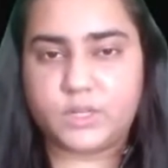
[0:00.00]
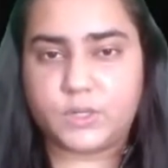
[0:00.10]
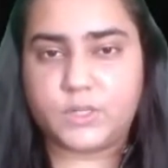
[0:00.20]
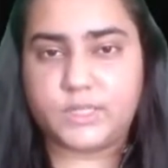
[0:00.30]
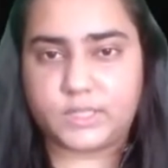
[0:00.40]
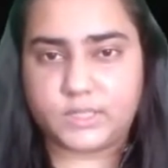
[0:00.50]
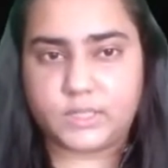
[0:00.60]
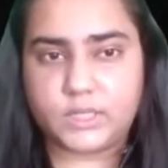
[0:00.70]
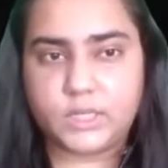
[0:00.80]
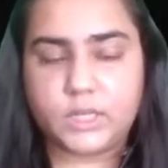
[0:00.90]
kernel
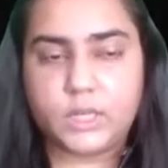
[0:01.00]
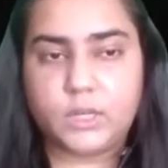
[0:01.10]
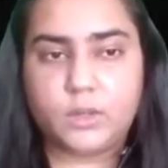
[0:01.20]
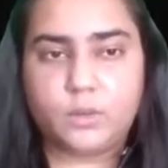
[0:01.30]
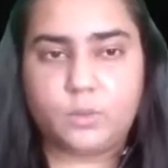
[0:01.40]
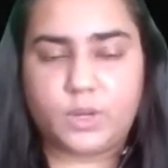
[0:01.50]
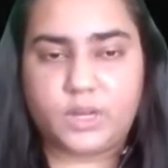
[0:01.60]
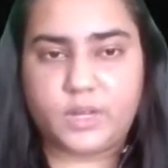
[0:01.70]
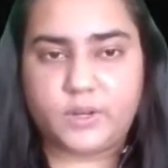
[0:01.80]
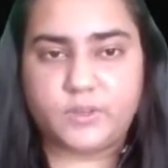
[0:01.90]
density,
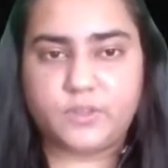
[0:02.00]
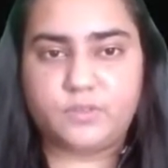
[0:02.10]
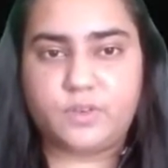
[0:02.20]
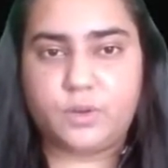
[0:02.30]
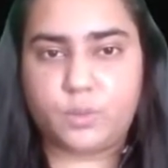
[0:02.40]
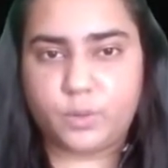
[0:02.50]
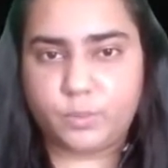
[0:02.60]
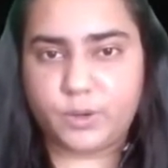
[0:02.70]
while areas of lower